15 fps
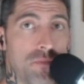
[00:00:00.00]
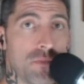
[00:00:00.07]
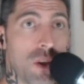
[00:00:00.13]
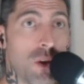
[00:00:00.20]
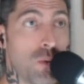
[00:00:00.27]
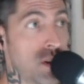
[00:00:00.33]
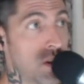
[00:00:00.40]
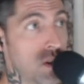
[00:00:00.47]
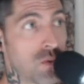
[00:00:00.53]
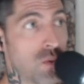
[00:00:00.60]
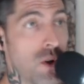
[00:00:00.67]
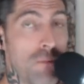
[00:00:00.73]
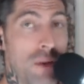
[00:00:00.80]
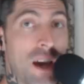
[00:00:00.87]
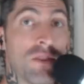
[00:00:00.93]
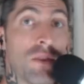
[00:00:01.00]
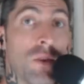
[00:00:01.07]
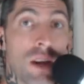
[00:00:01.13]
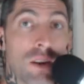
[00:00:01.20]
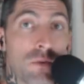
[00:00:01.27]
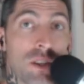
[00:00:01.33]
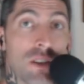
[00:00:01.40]
which is what Matthew
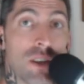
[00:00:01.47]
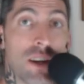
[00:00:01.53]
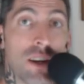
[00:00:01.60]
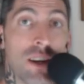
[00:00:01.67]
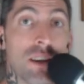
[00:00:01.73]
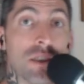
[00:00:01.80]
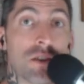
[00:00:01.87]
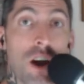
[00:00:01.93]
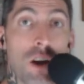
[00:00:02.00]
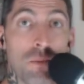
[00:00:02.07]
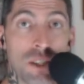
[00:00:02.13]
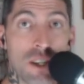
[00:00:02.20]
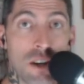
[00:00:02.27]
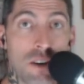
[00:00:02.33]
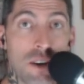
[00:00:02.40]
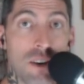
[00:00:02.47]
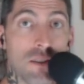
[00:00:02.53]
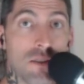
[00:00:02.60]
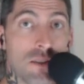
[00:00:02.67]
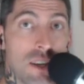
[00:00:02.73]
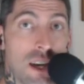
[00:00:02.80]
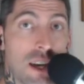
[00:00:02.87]
Henry said in his commentary on
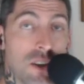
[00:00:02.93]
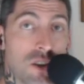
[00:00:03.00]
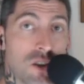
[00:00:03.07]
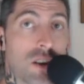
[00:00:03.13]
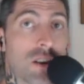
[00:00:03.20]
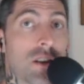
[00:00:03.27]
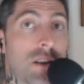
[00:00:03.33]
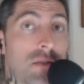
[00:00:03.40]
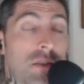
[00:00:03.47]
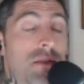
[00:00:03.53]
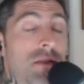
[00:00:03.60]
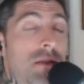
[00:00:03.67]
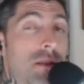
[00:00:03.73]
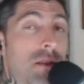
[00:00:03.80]
2 John 11.